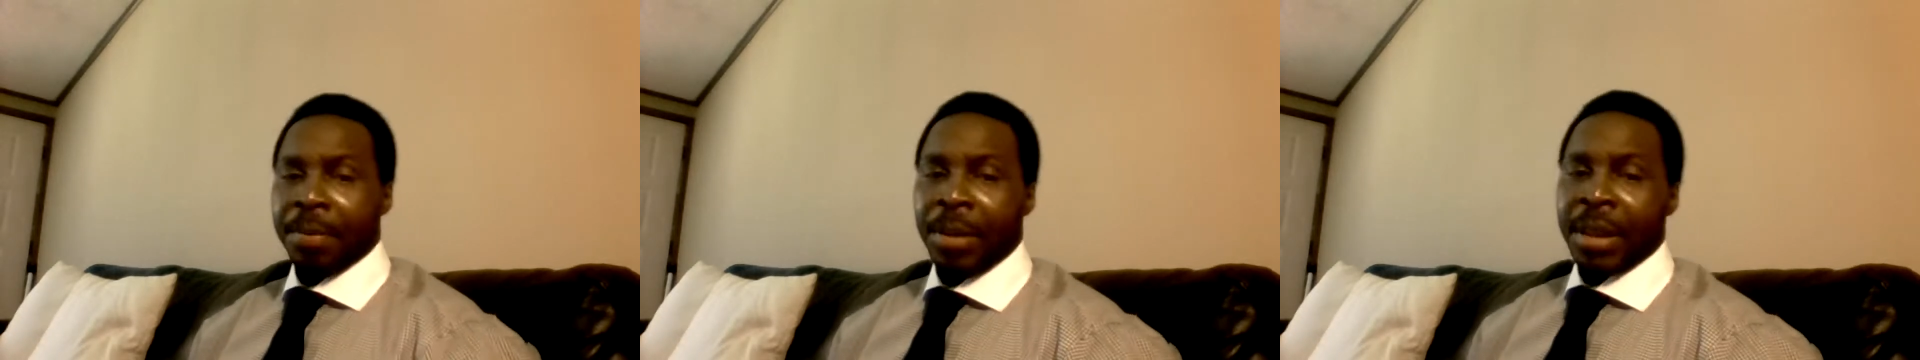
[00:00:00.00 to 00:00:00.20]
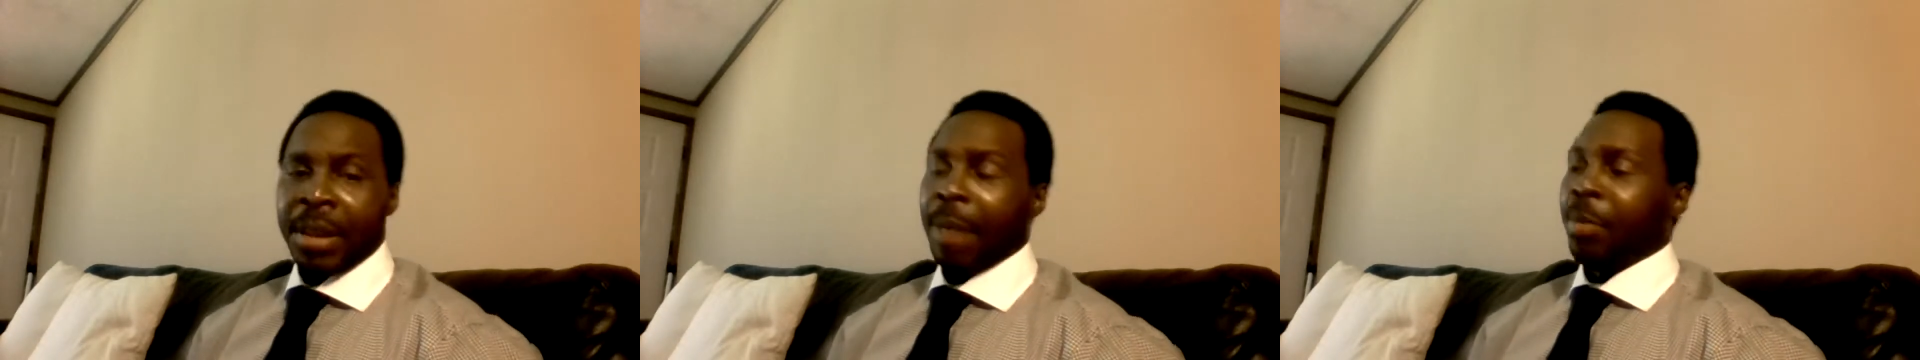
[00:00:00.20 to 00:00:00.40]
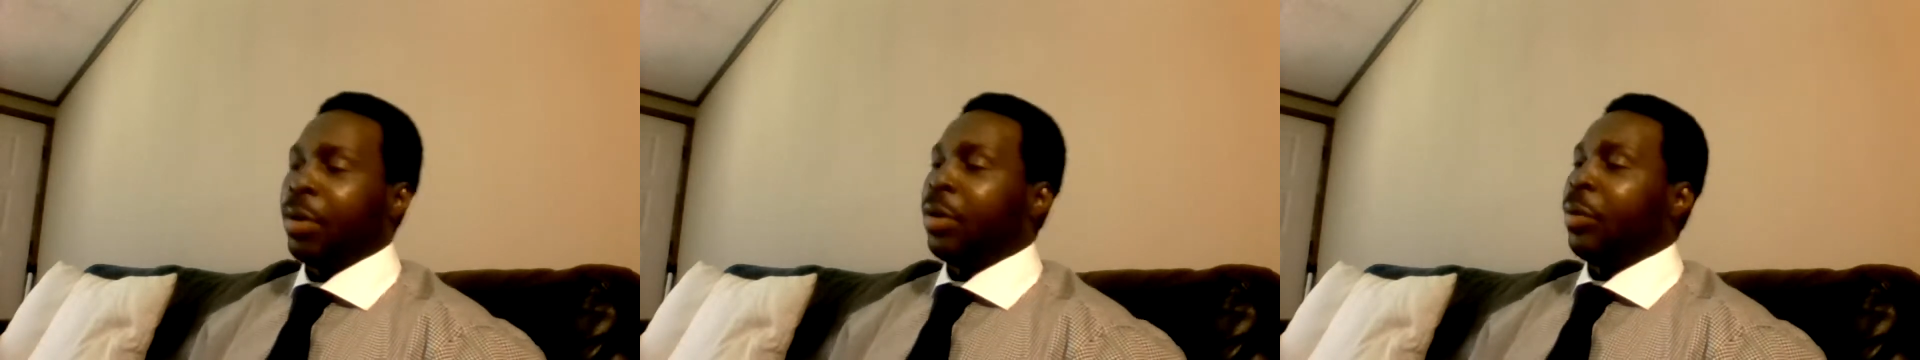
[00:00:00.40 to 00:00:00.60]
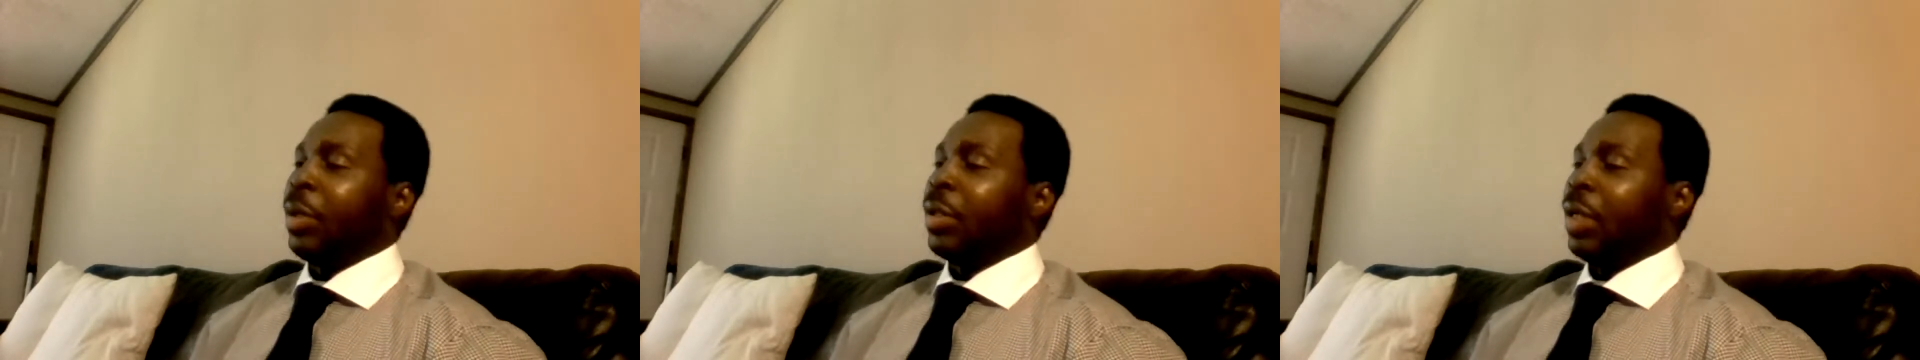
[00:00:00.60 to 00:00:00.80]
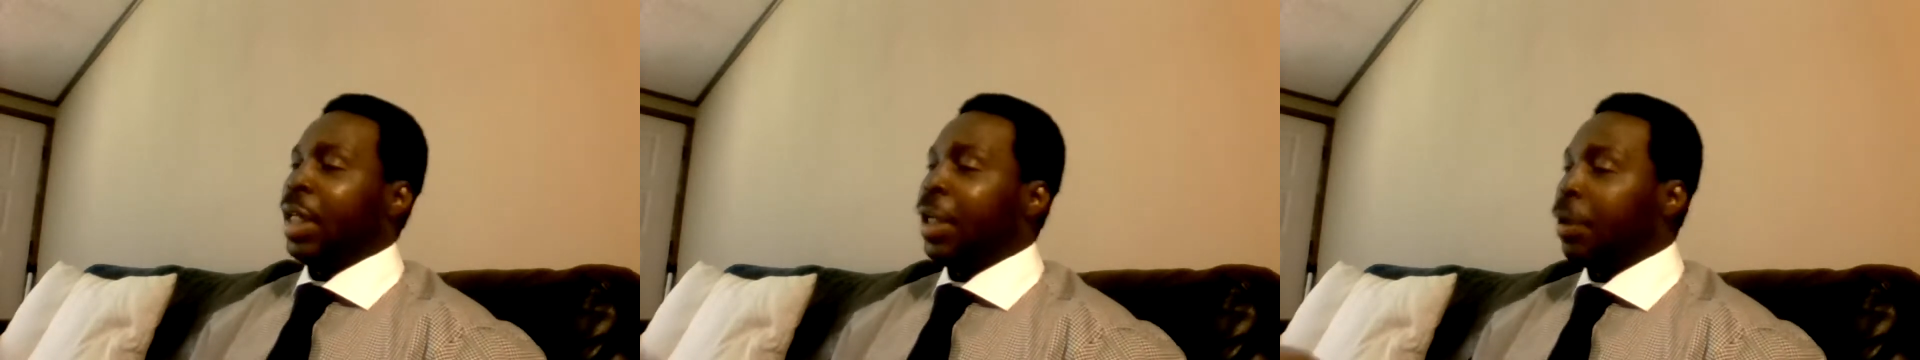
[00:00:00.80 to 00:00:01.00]
but I'm gonna
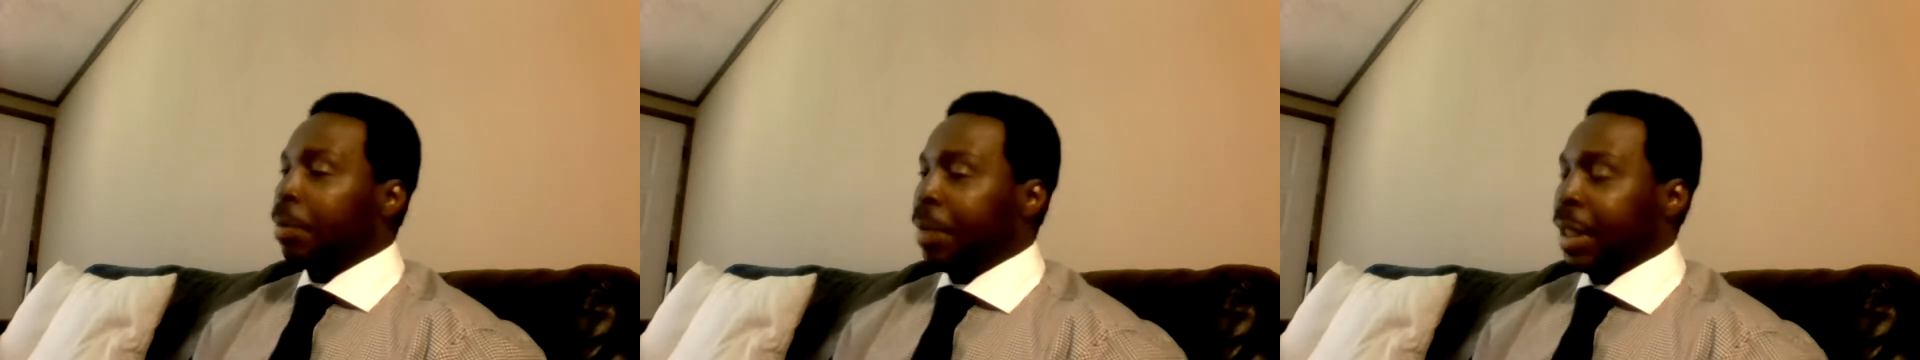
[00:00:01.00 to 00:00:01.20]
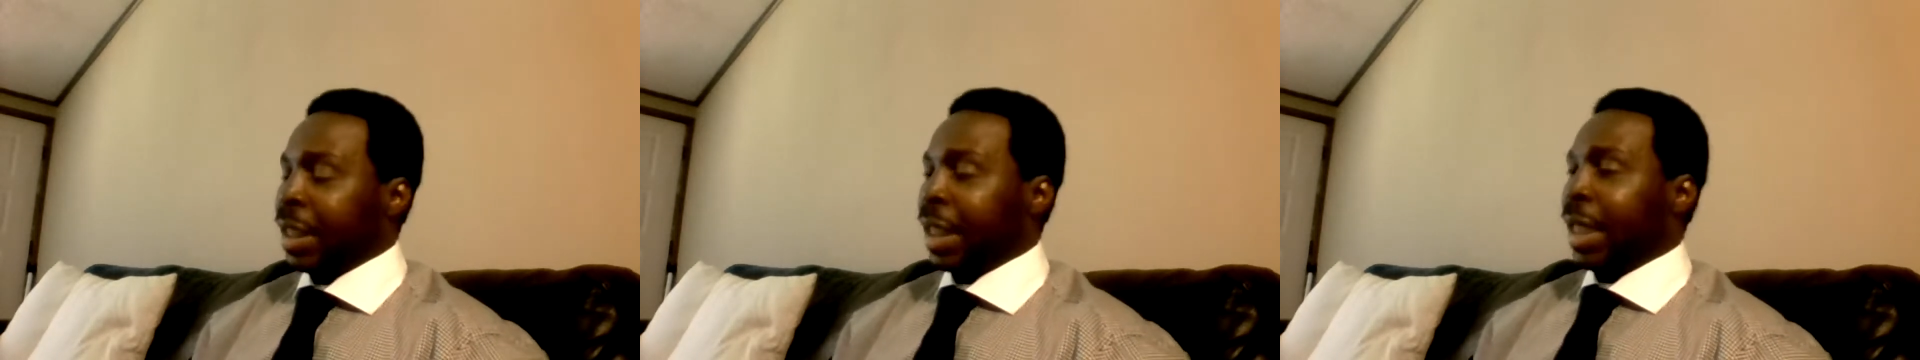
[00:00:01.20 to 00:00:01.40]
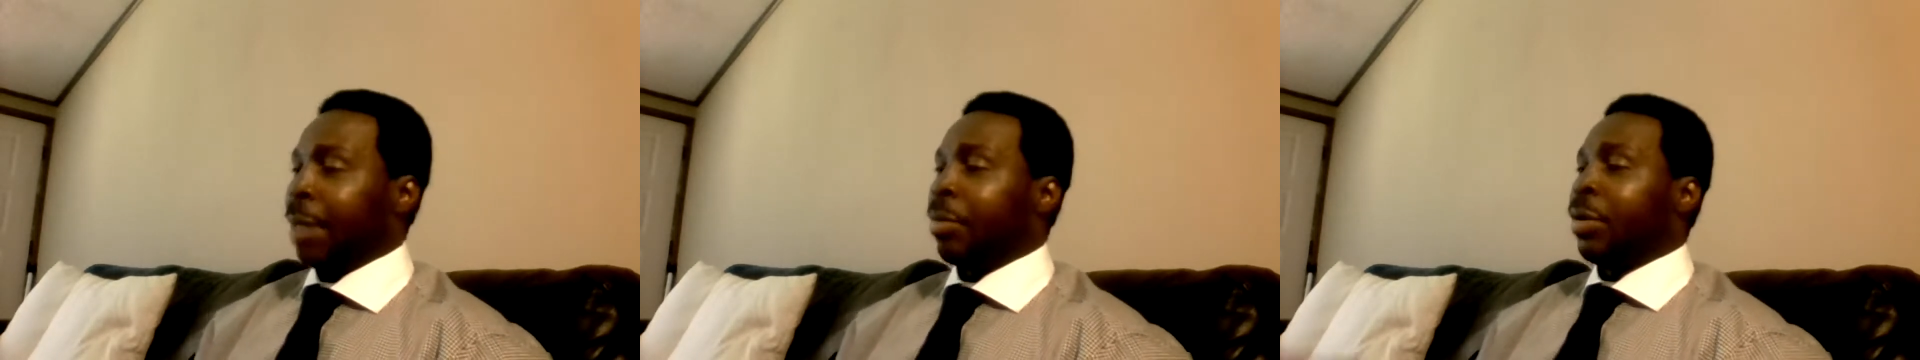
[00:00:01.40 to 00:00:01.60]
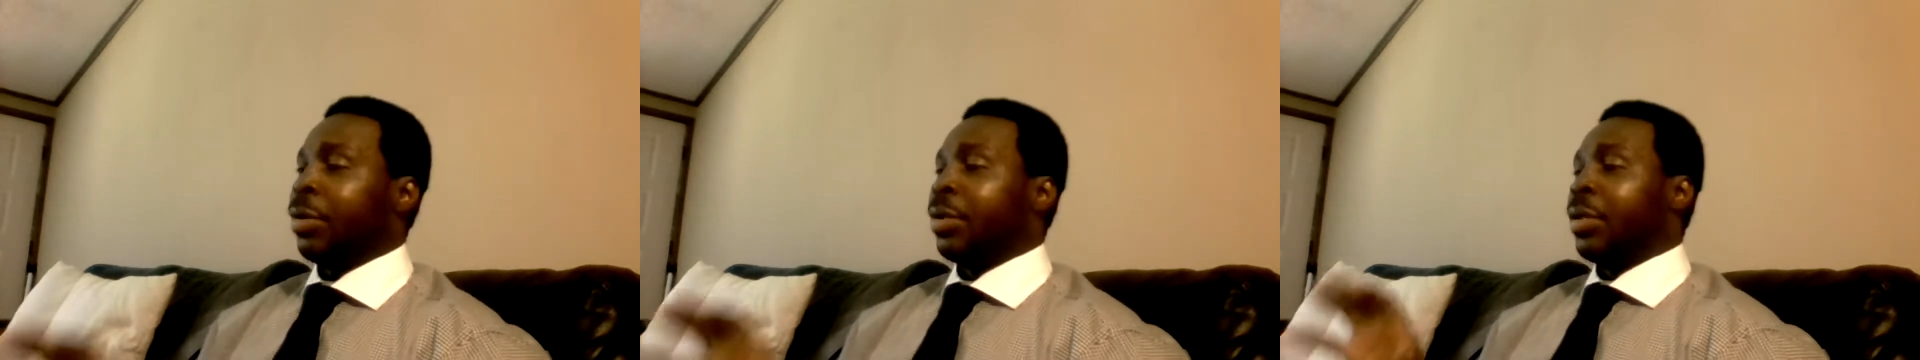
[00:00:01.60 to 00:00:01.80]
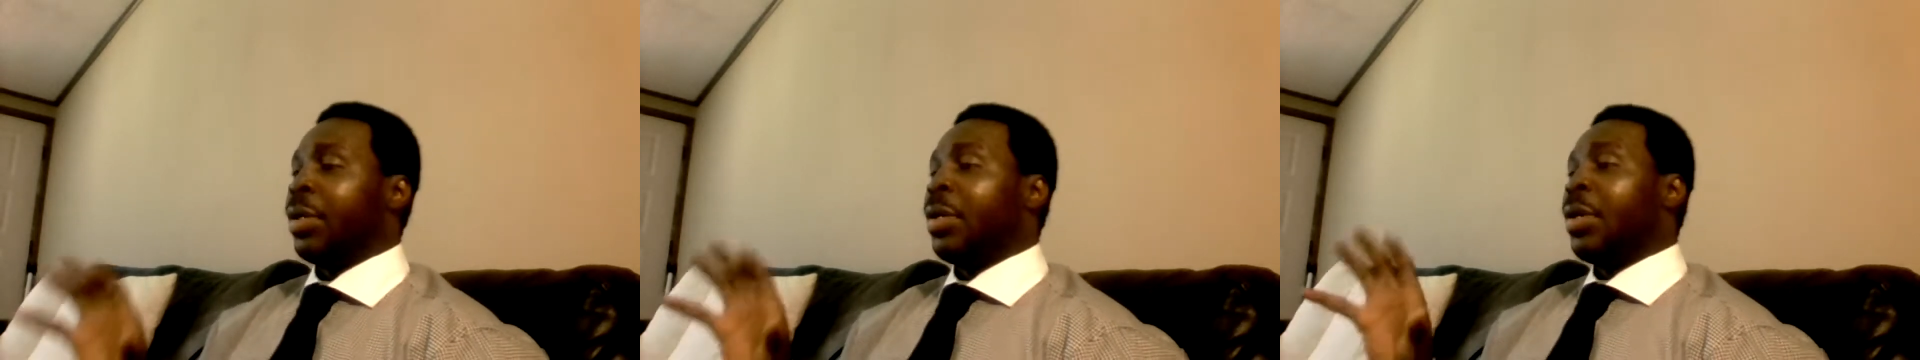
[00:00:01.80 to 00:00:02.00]
read a little bit, and I'm
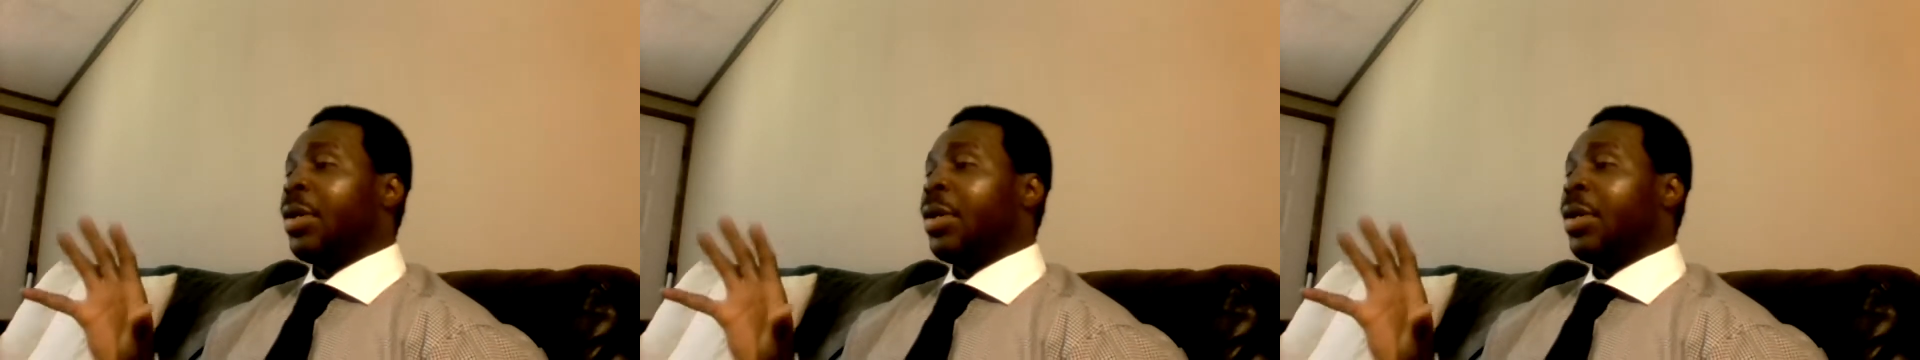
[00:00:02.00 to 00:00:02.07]
gonna